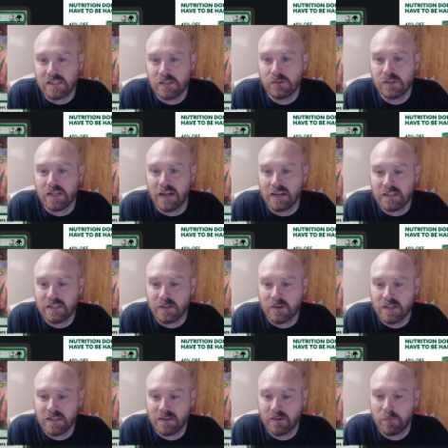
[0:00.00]
2
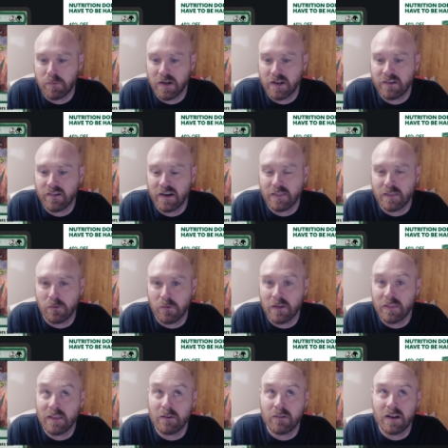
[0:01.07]
dinosaurs that were pretty great. The
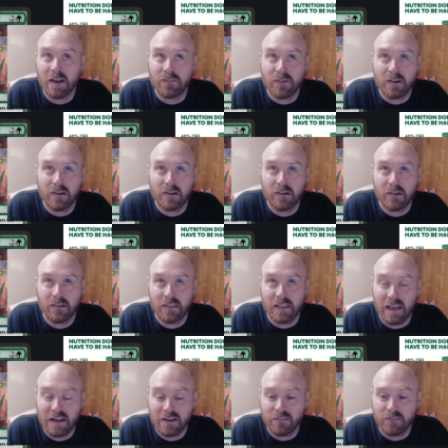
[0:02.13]
one that whenever they
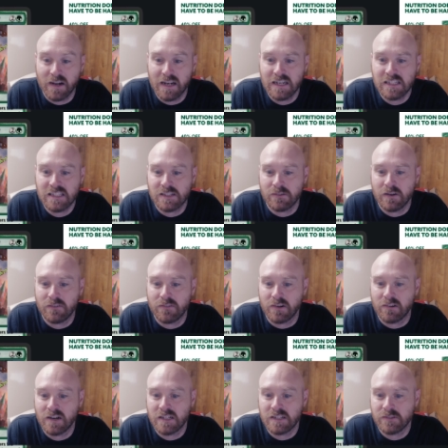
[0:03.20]
had Enrage, so whenever a
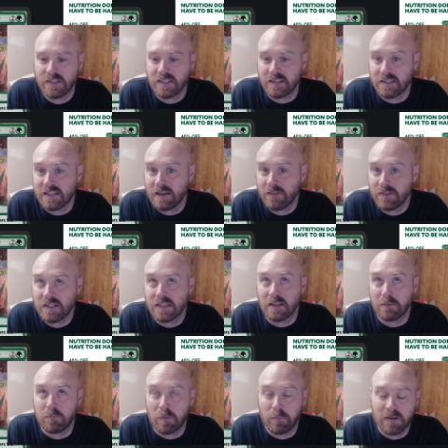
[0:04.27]
creature was dealt damage, it
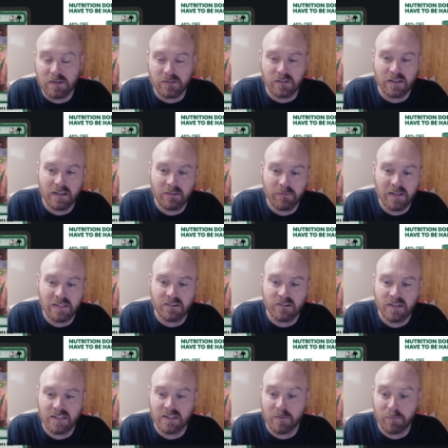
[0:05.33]
like perpetually made your
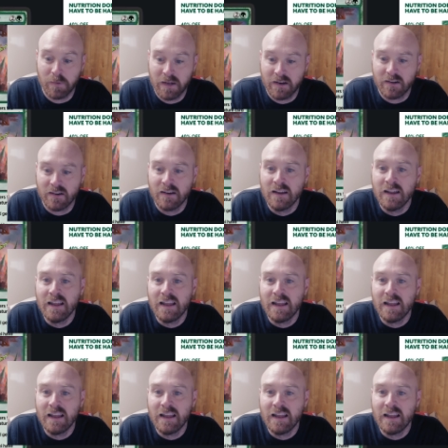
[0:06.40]
creatures bigger.